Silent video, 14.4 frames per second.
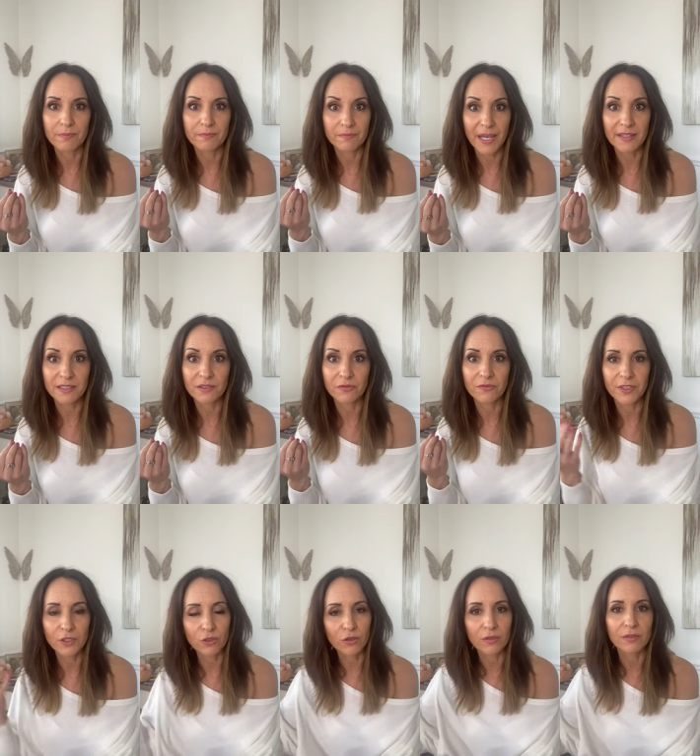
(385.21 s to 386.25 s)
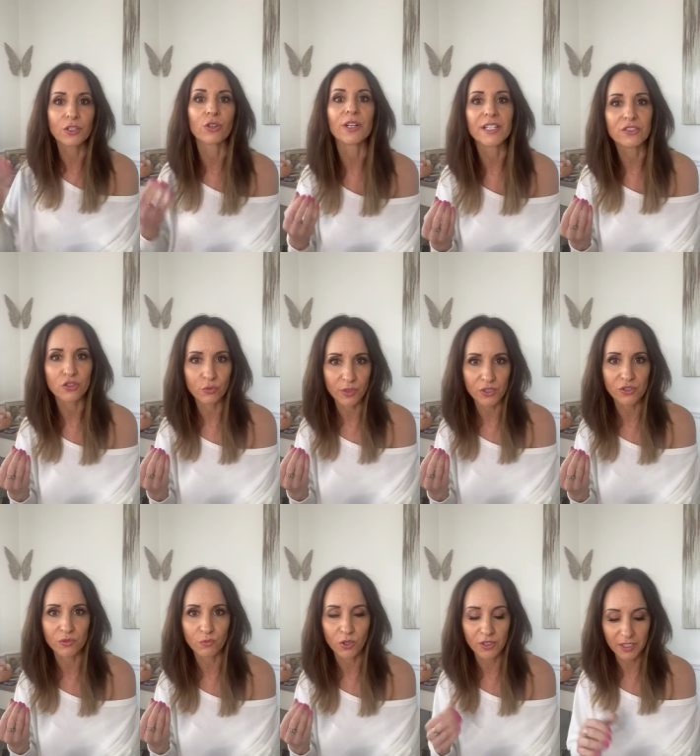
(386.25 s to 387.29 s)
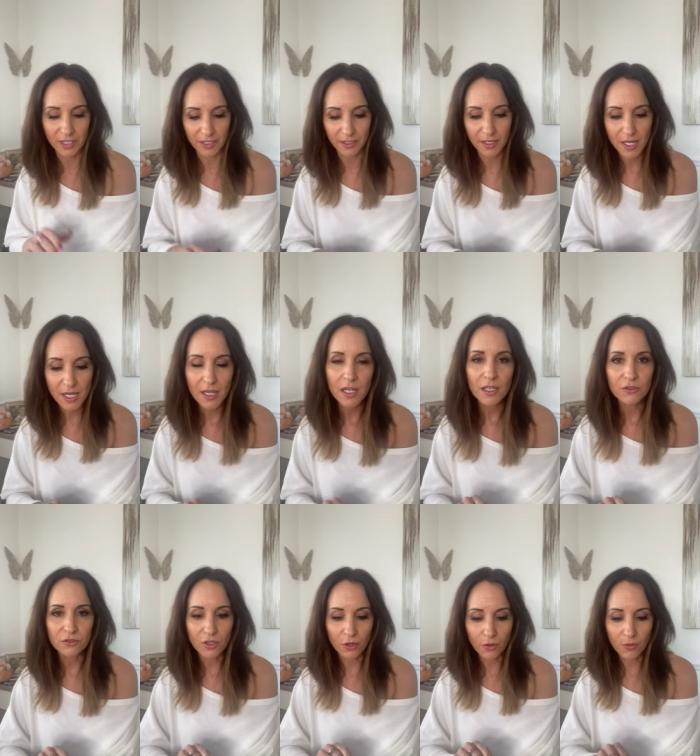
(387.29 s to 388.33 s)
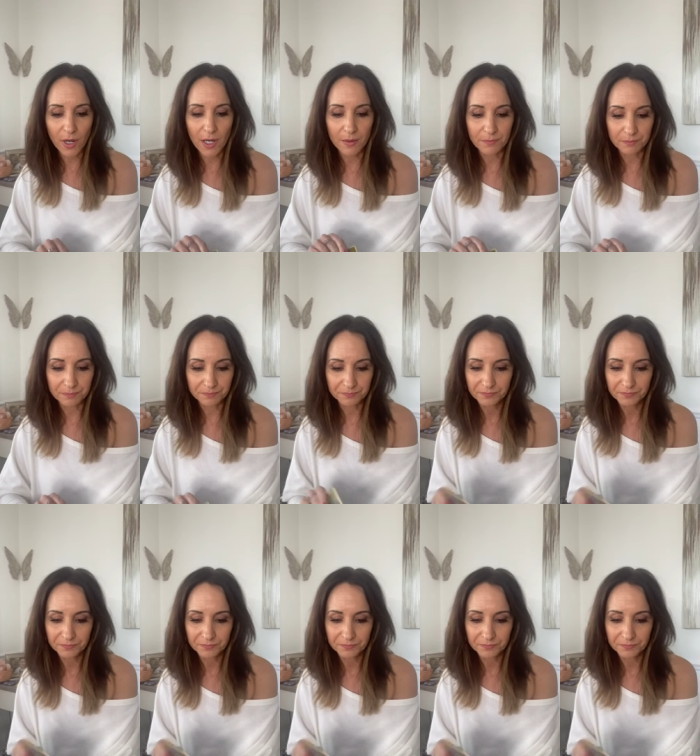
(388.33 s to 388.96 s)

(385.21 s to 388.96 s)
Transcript: best feel your intuition working. So um,